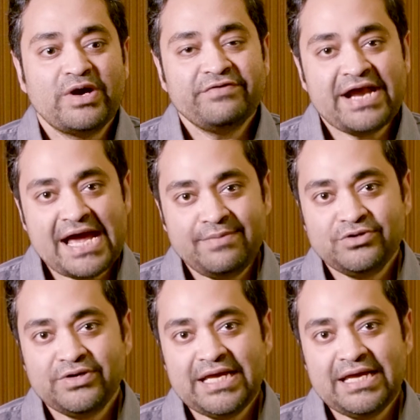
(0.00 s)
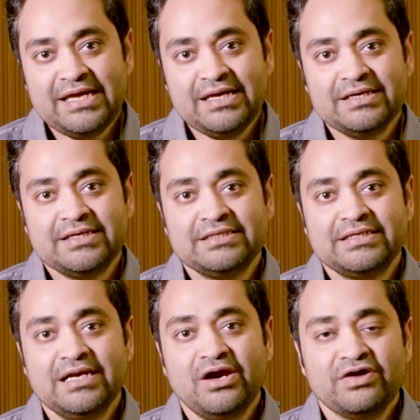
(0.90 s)
Whatever I am today,
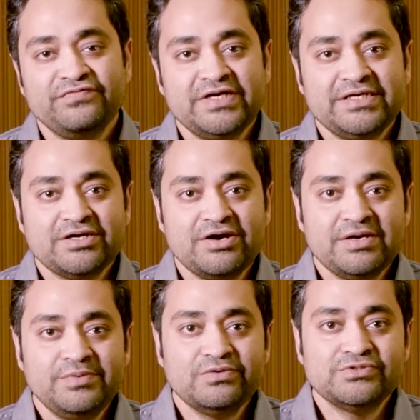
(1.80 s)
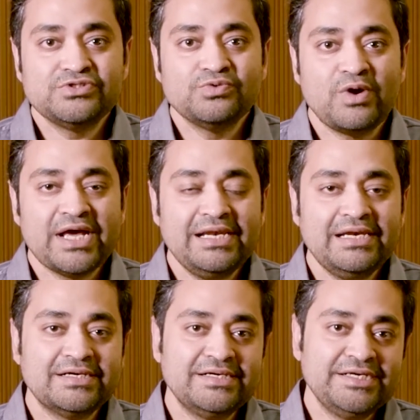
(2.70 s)
uh, a lot of it contributes to what I
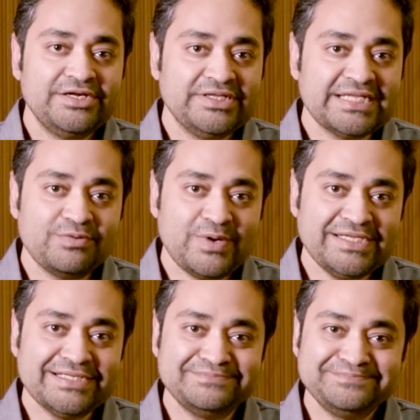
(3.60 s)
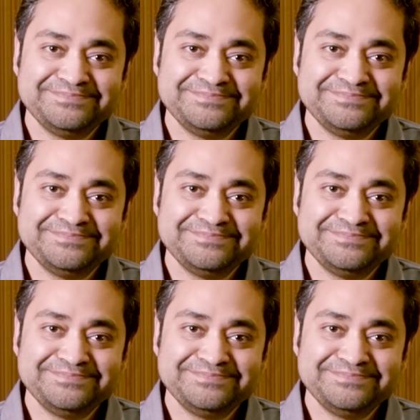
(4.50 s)
learned during that one year.